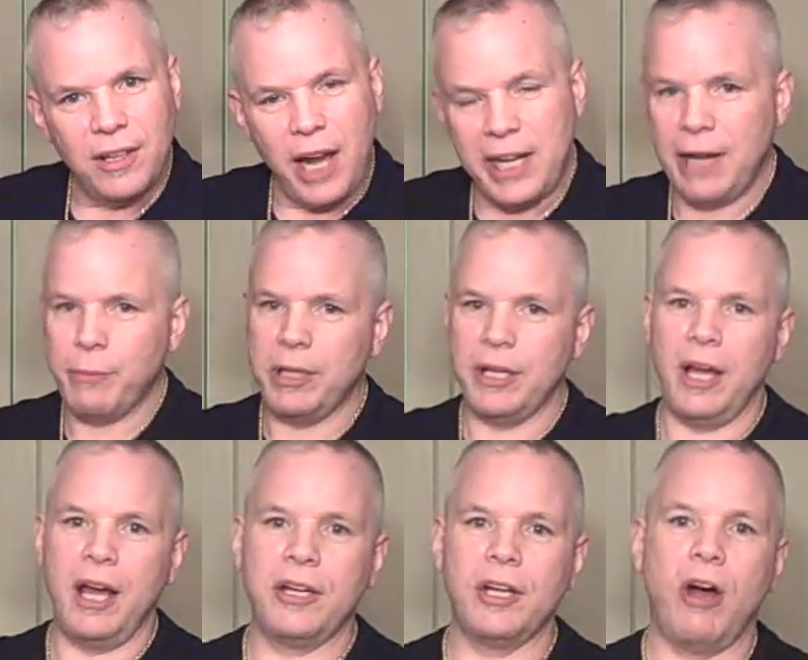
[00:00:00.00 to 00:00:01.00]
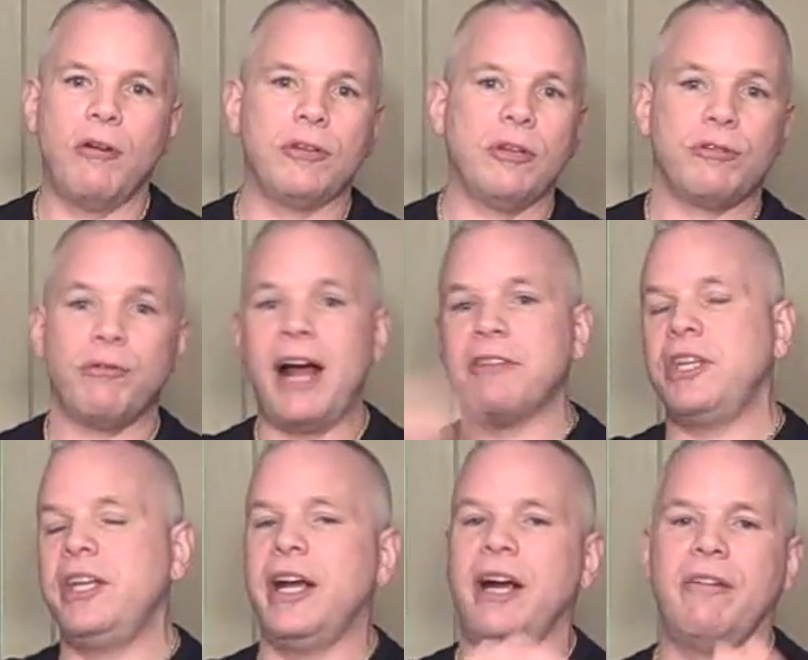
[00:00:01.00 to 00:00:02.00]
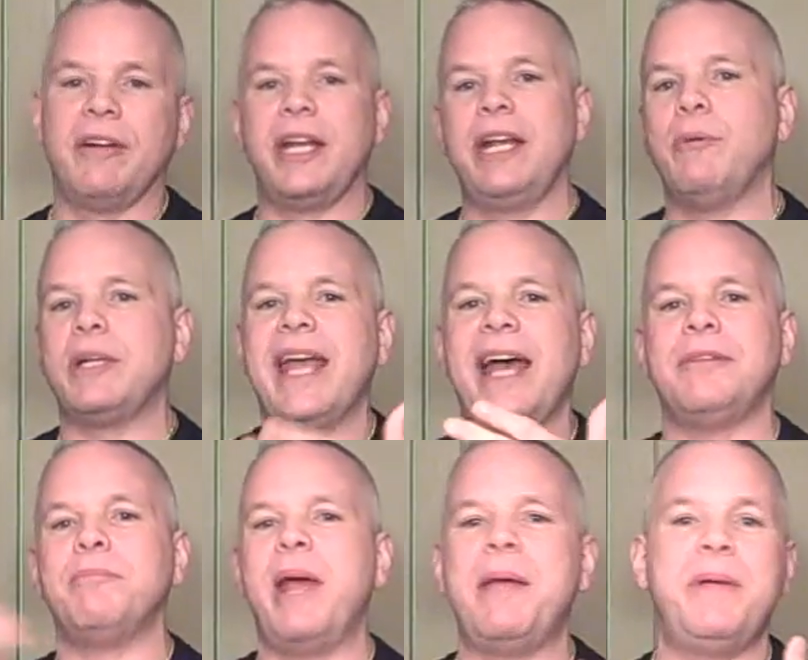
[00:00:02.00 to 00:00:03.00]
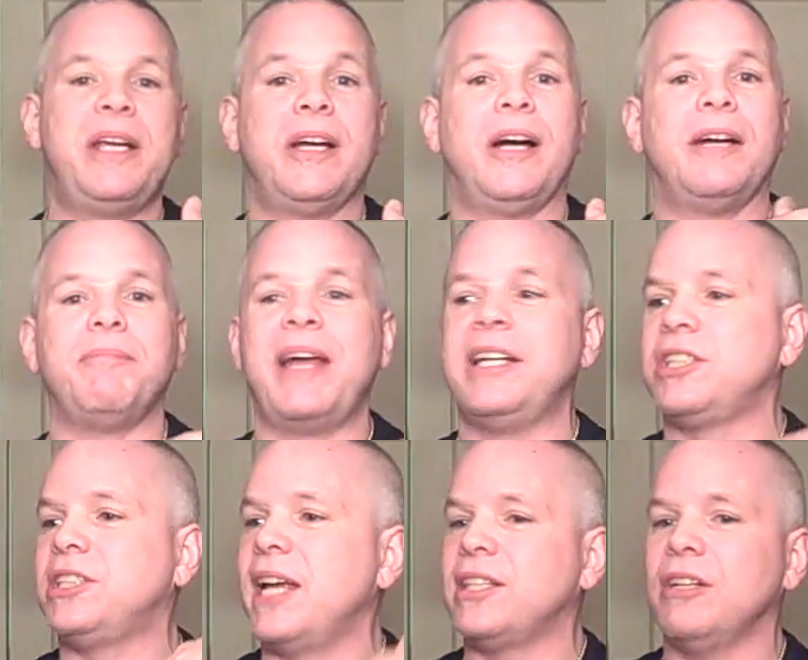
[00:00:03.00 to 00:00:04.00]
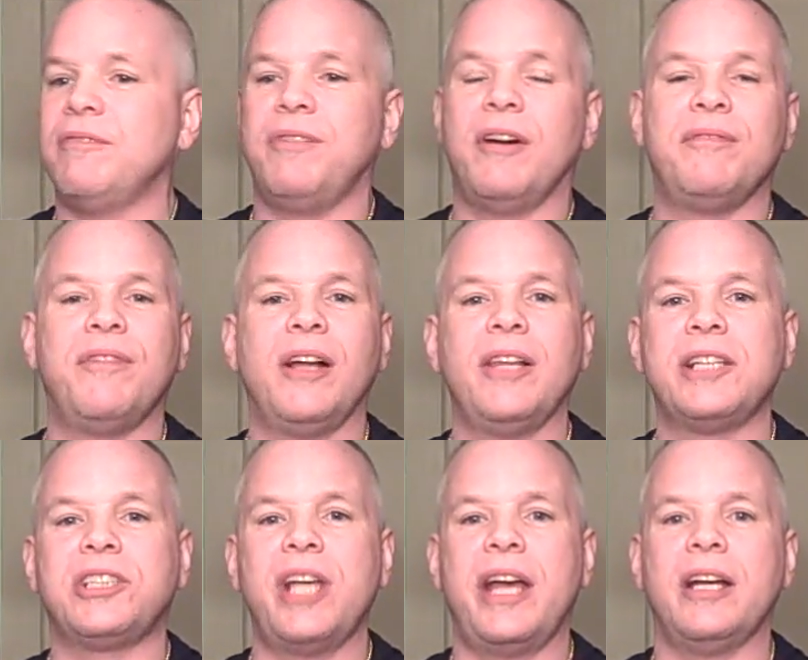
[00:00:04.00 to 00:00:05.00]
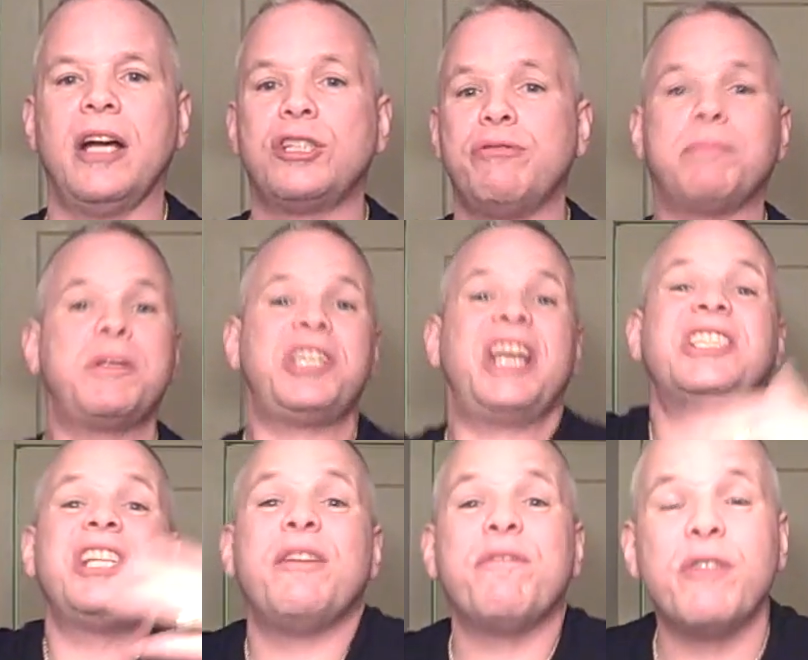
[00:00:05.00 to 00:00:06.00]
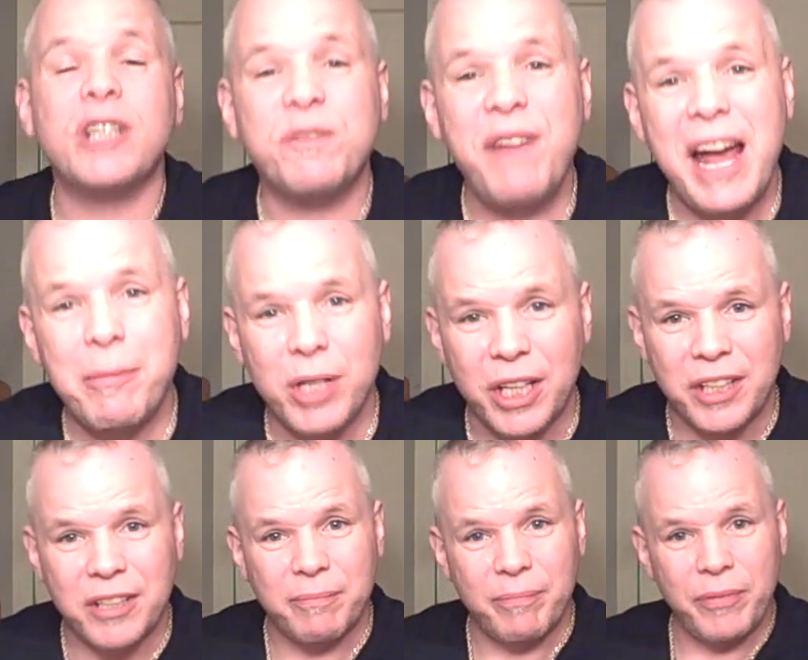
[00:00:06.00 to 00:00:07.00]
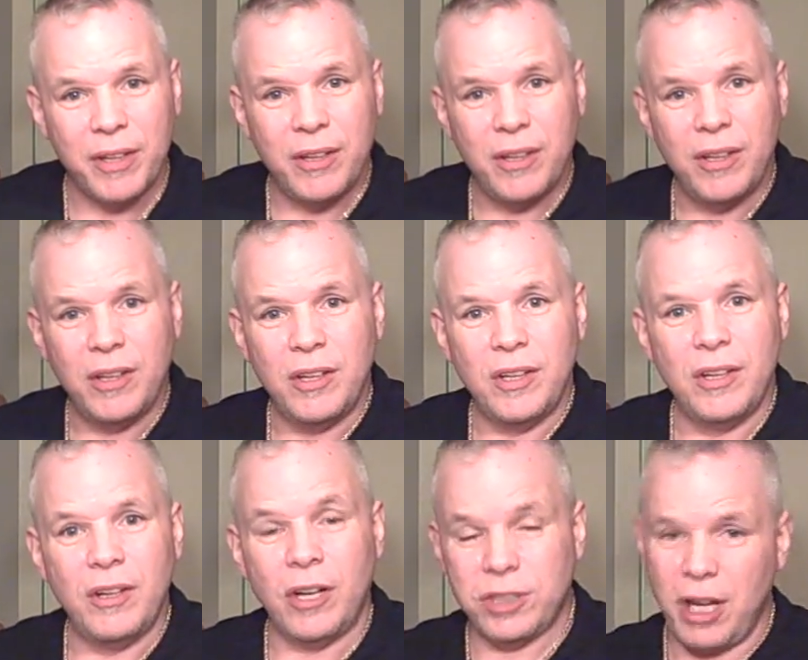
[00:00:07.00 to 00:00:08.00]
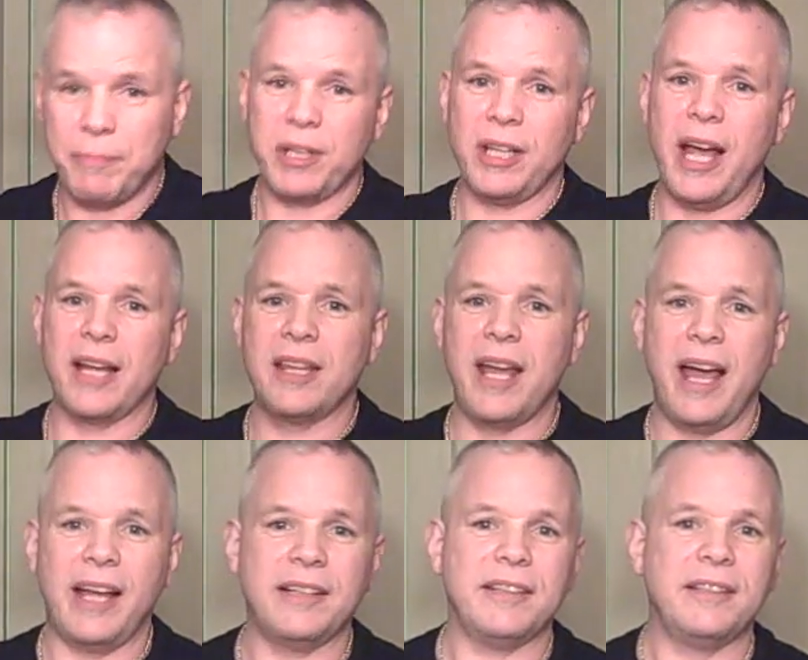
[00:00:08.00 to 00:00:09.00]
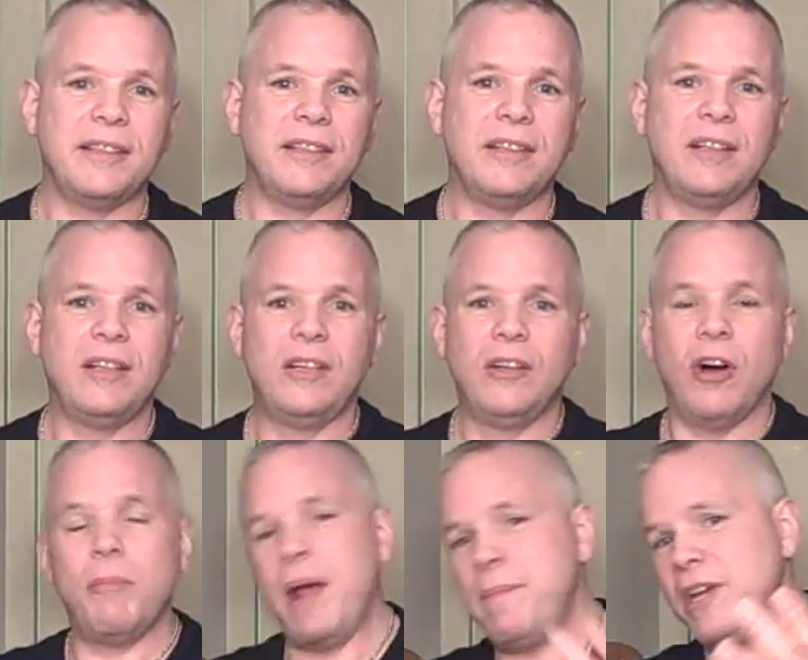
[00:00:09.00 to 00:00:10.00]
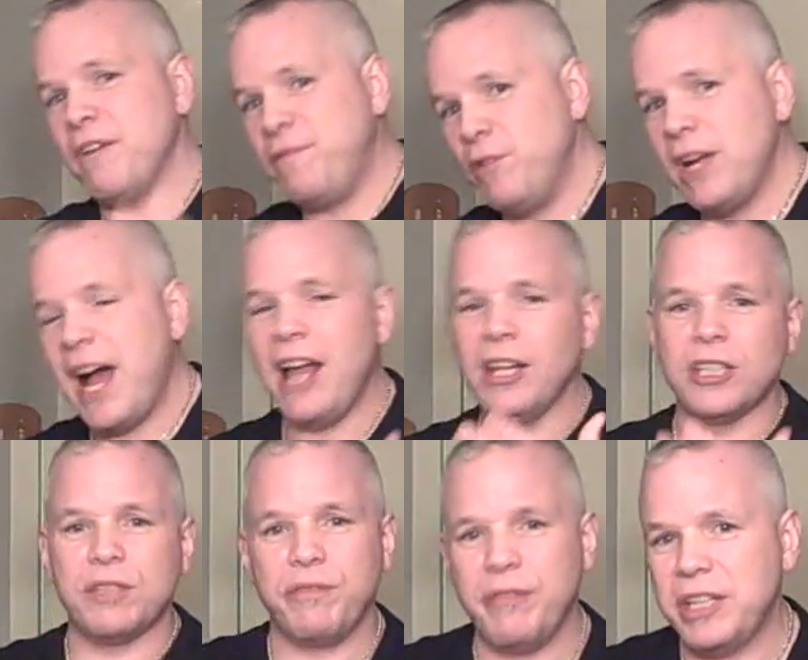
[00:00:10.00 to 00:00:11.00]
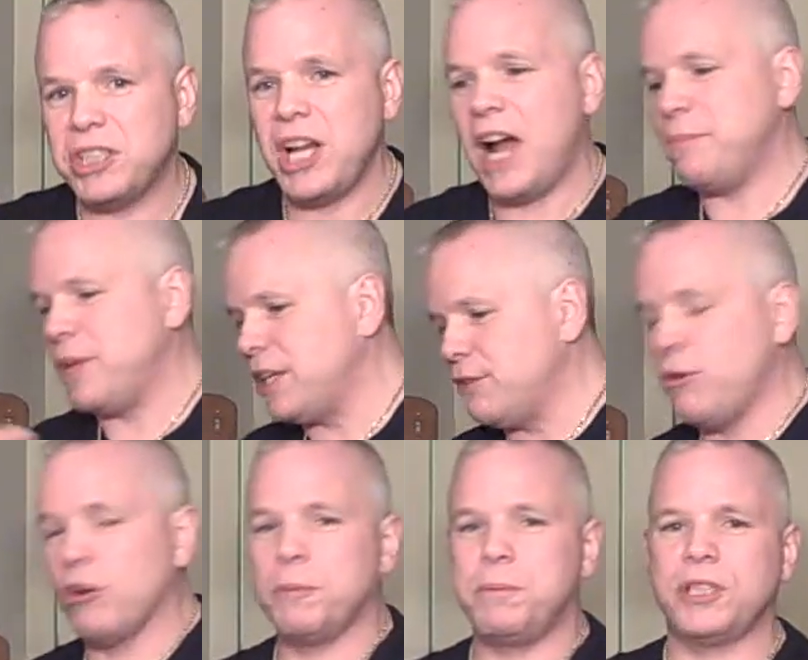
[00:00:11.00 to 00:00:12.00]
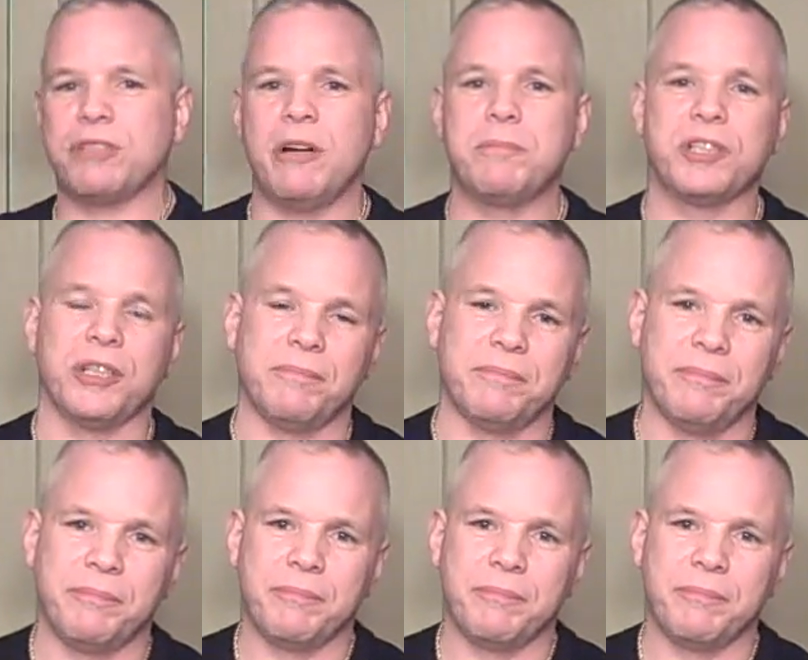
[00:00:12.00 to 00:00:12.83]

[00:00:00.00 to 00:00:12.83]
And he would, you know, throughout the year, and he would get maybe an incentive of, let's say, a trip to Disney for his family. Or something like that. Or maybe a few dollars for each time that he wrote a prescription.